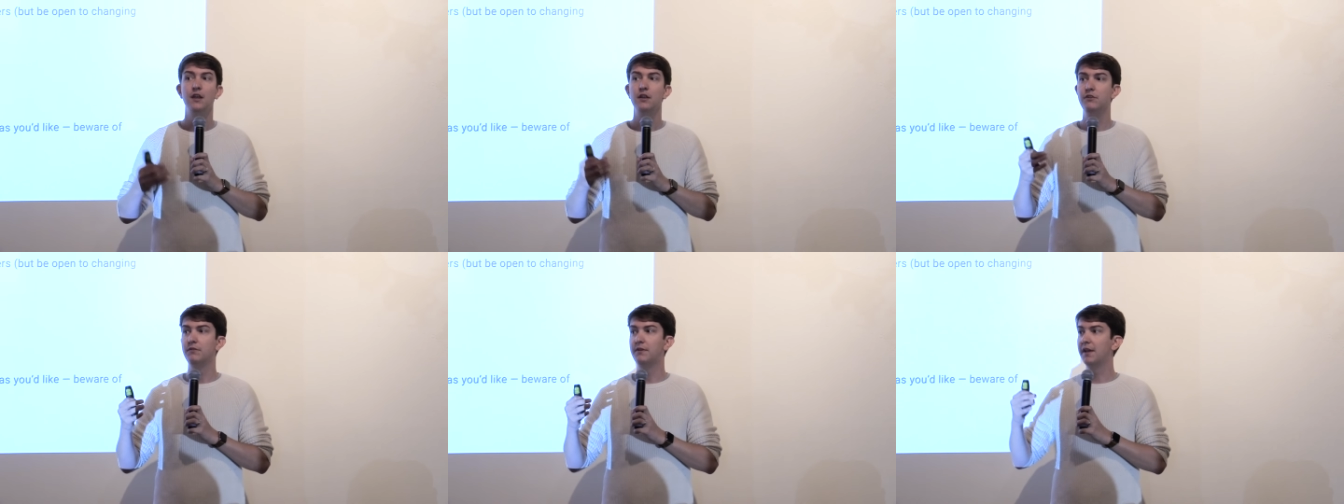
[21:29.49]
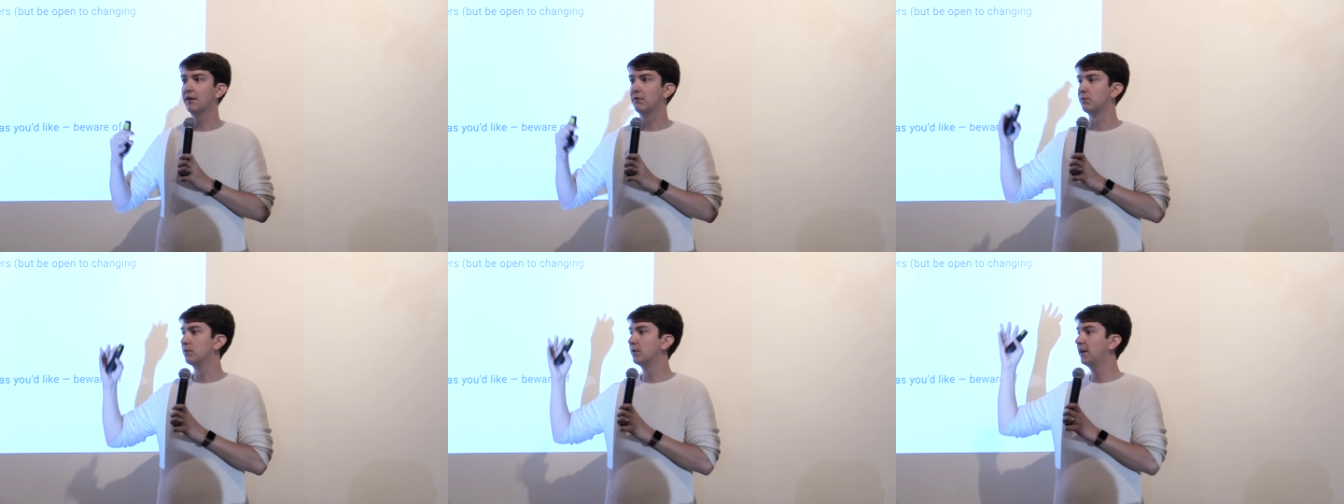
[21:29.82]
you
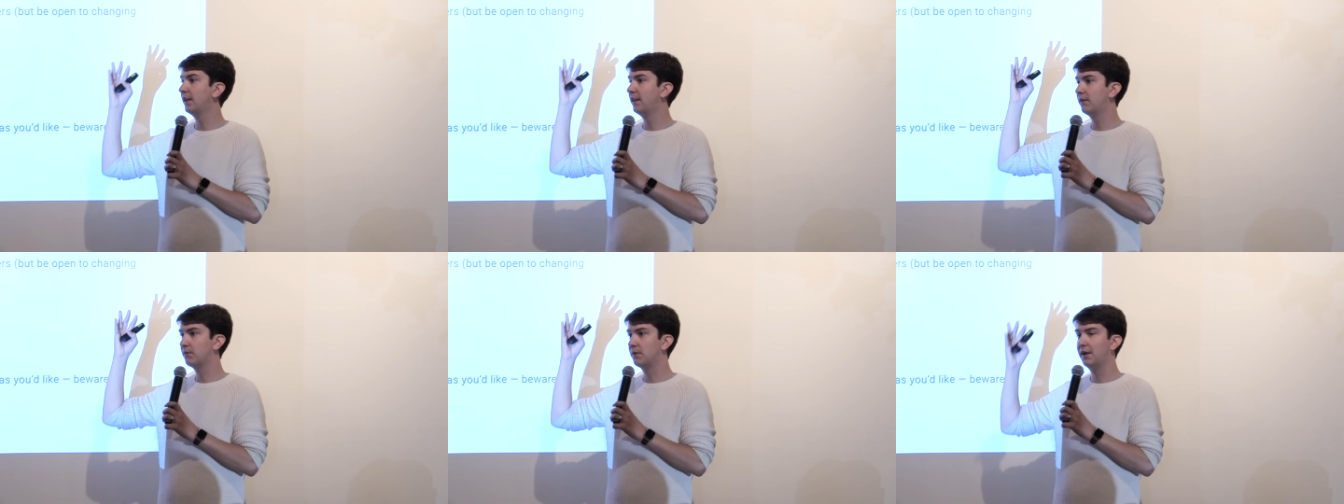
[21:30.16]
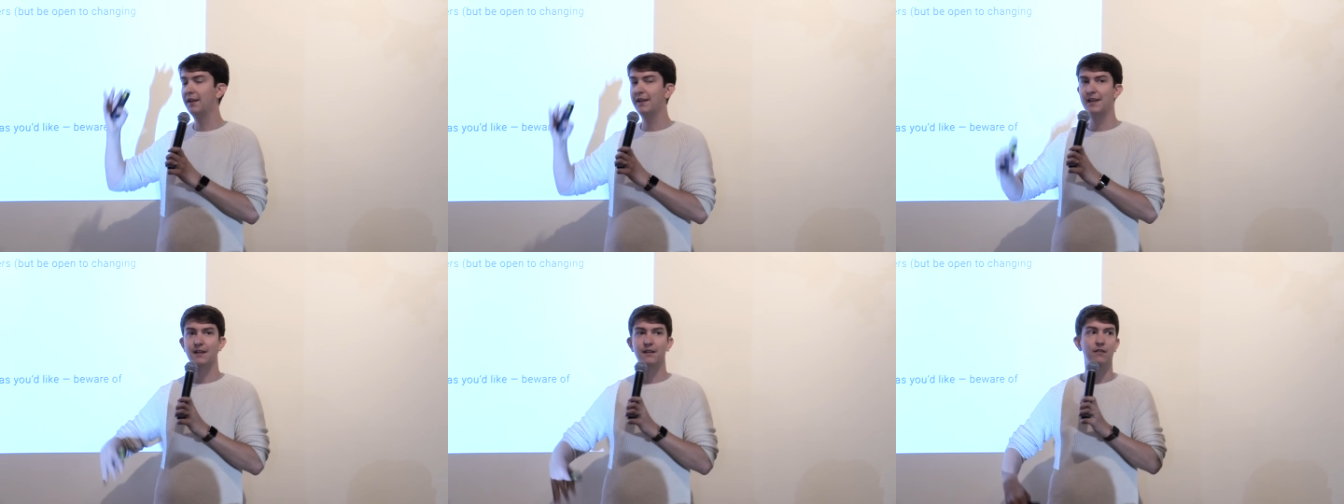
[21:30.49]
get really,
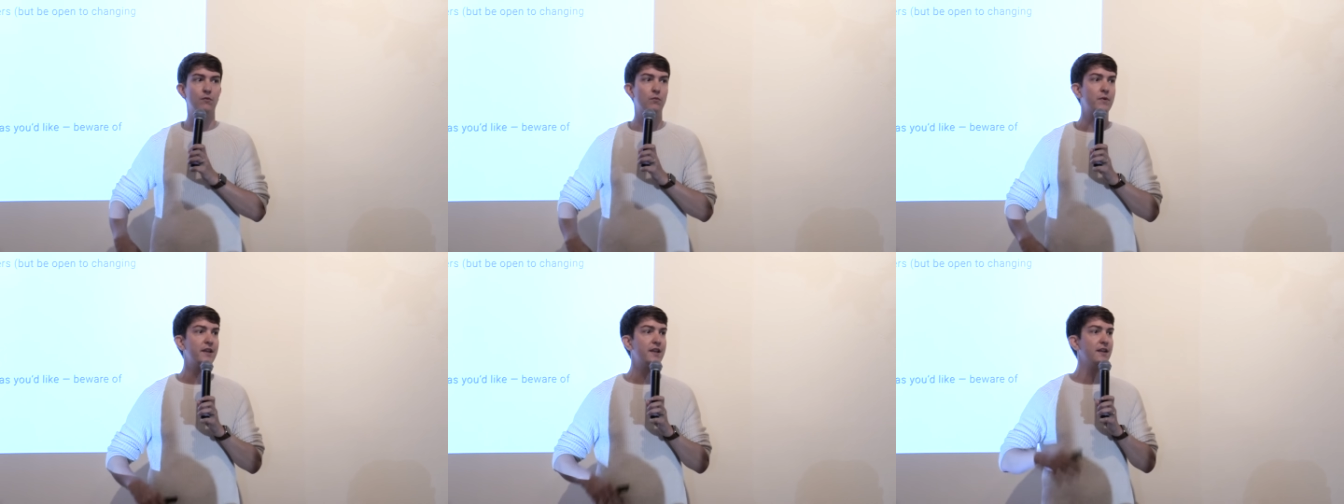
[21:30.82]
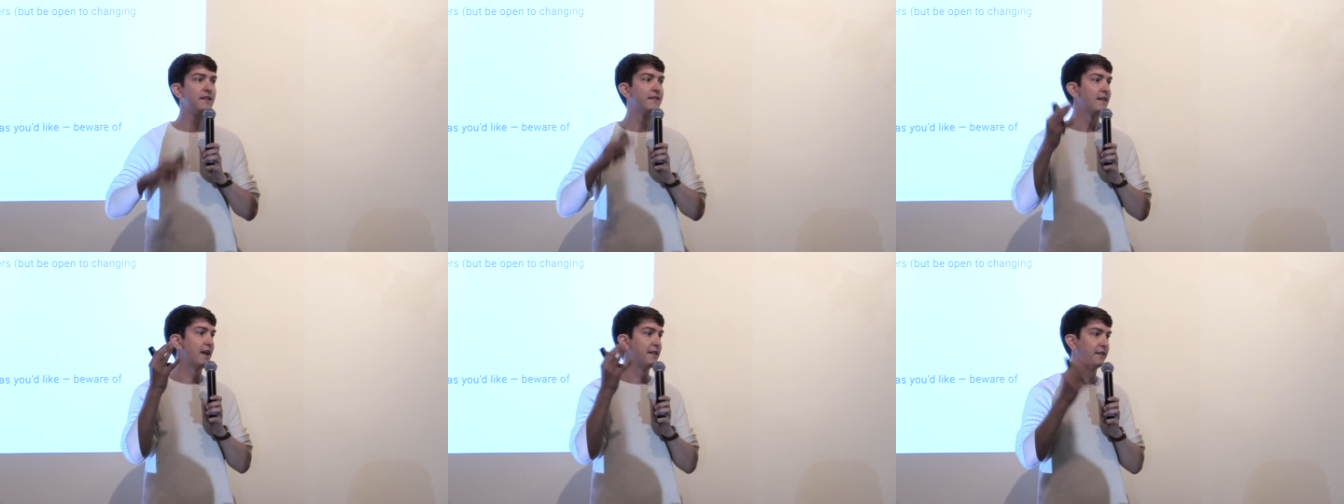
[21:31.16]
really into the
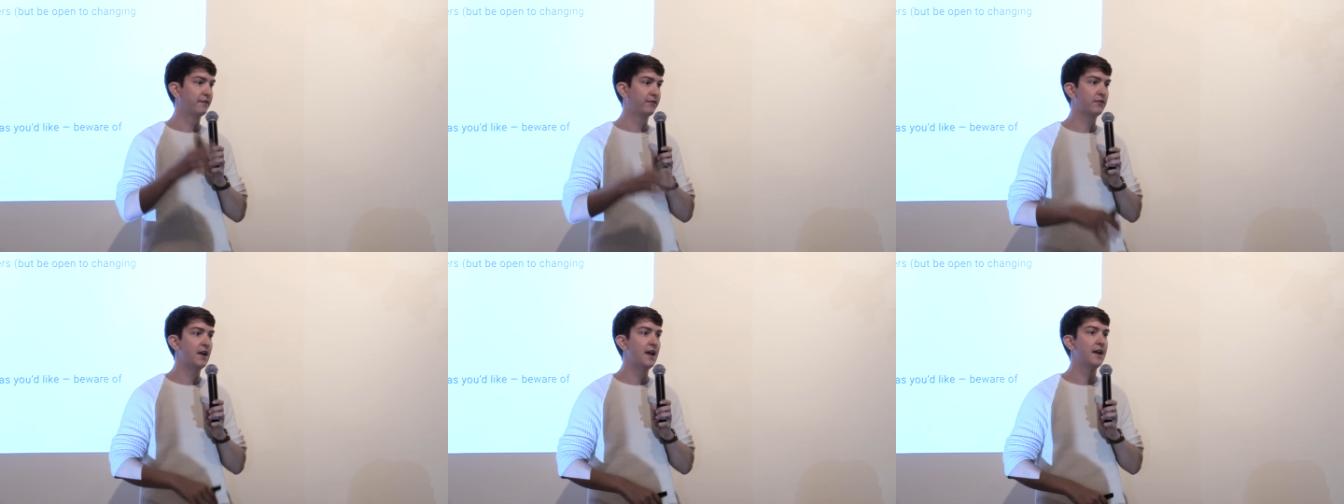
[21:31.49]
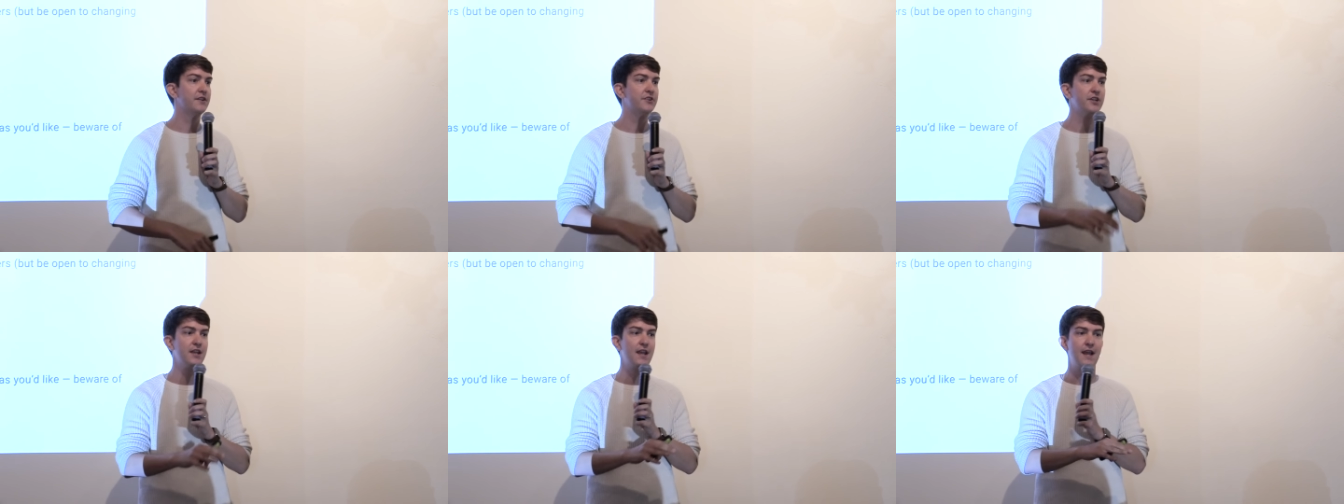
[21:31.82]
weeds and the
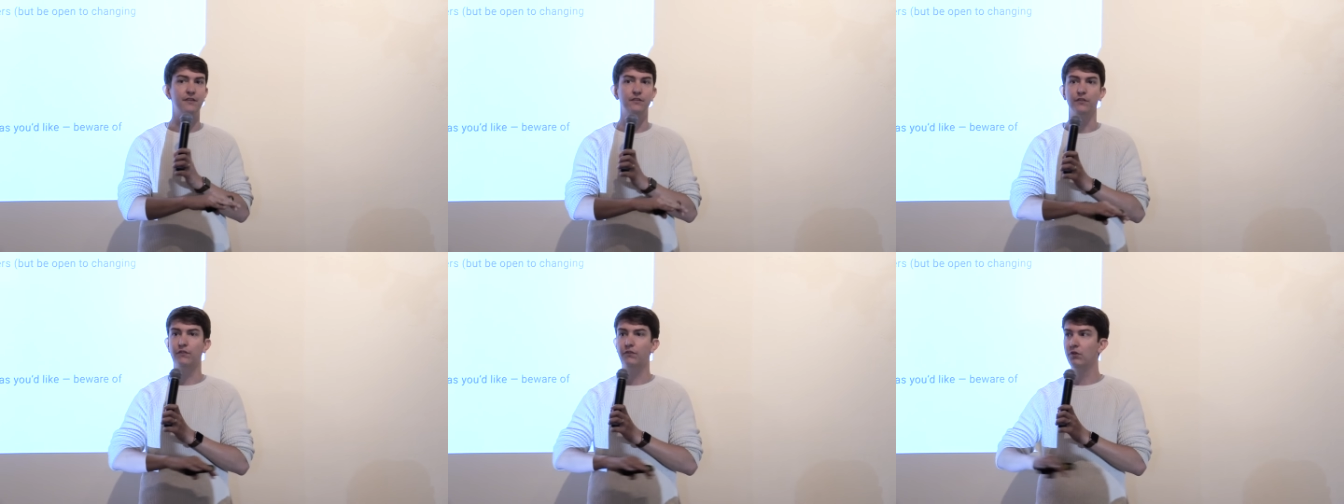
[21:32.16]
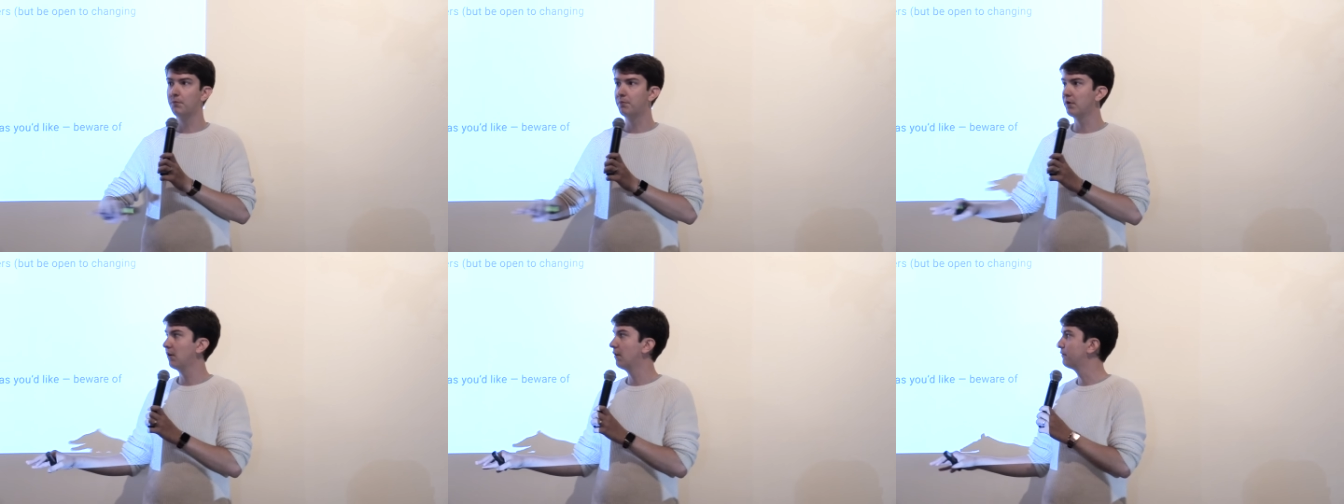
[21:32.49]
strategy, and you
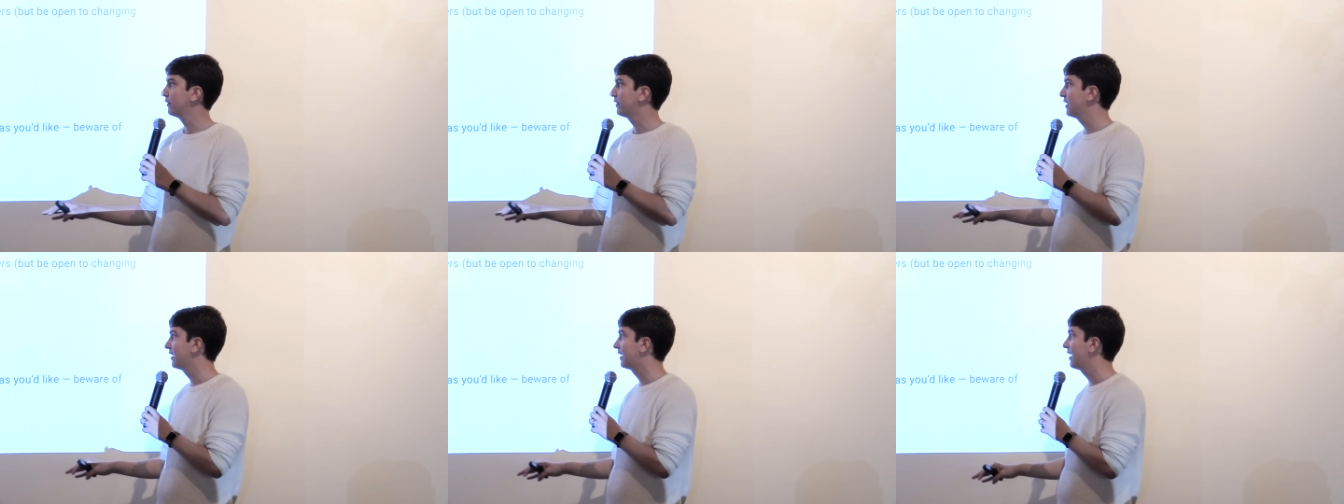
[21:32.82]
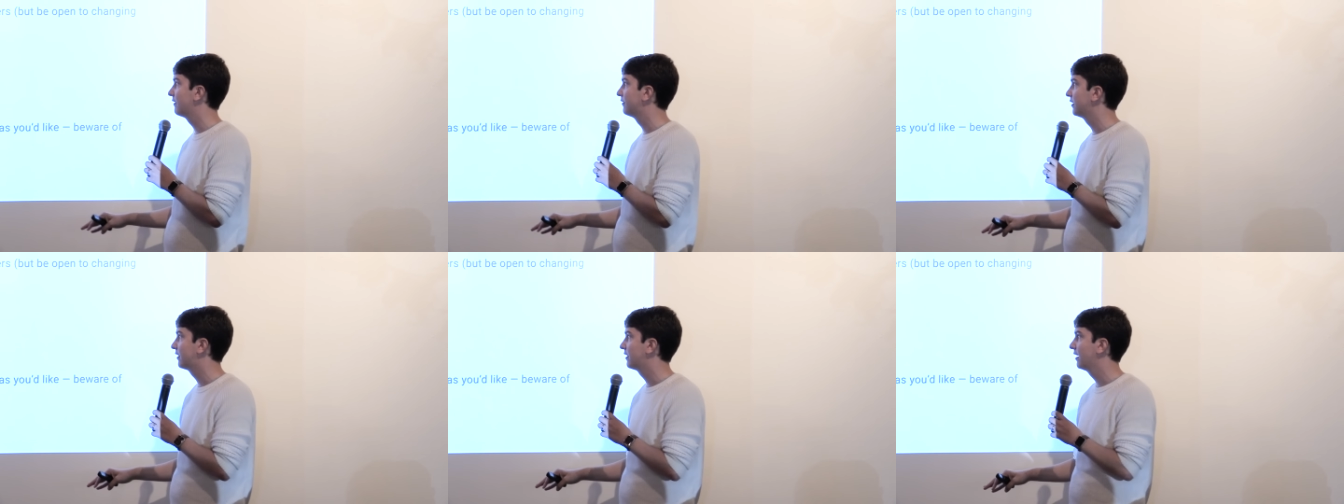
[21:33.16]
super overthink
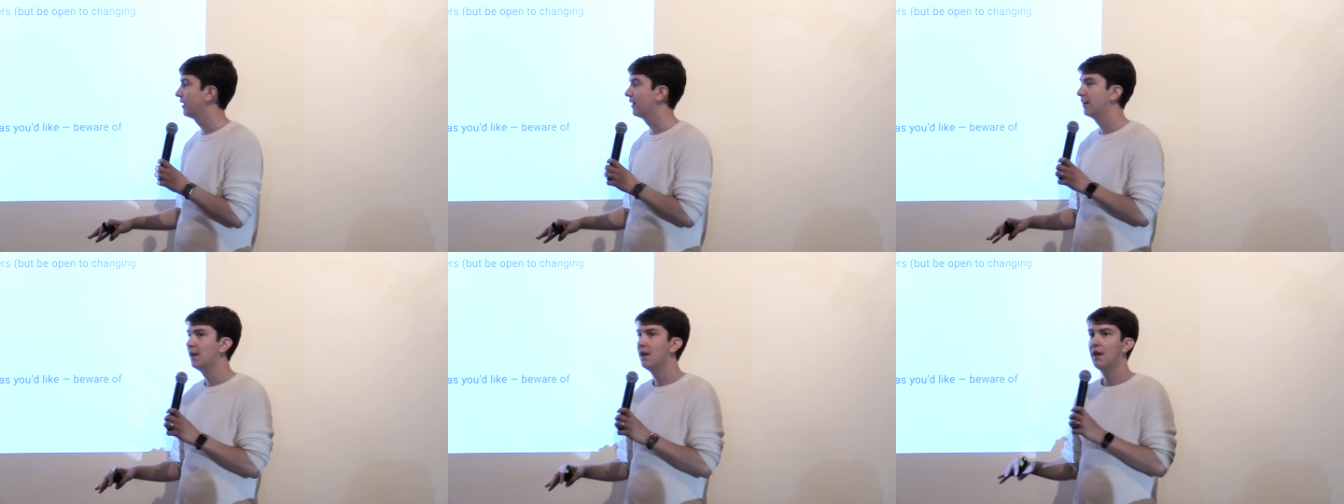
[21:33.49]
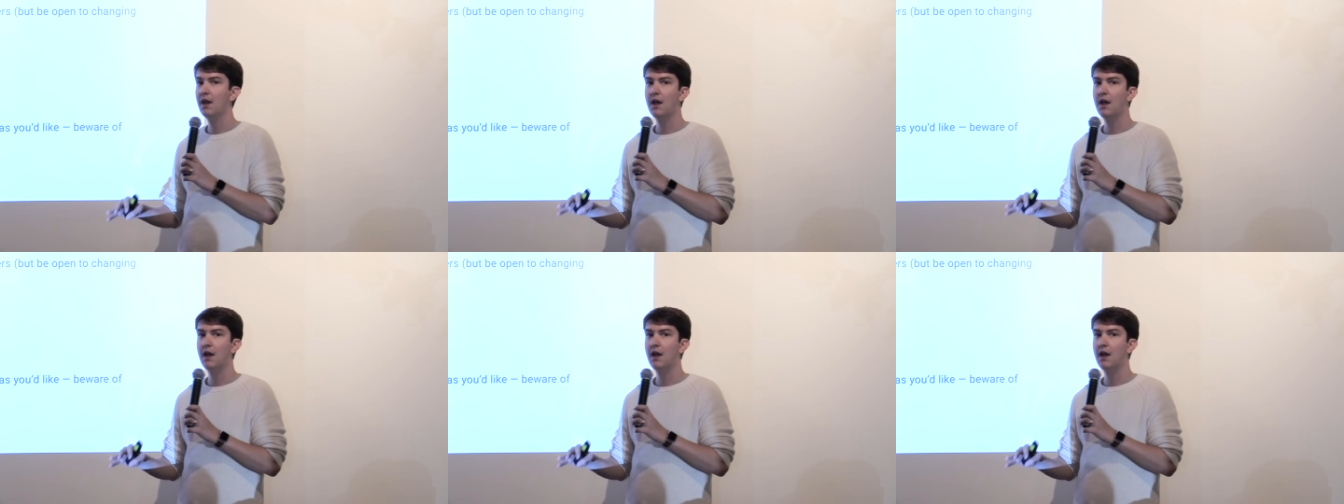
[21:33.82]
everything.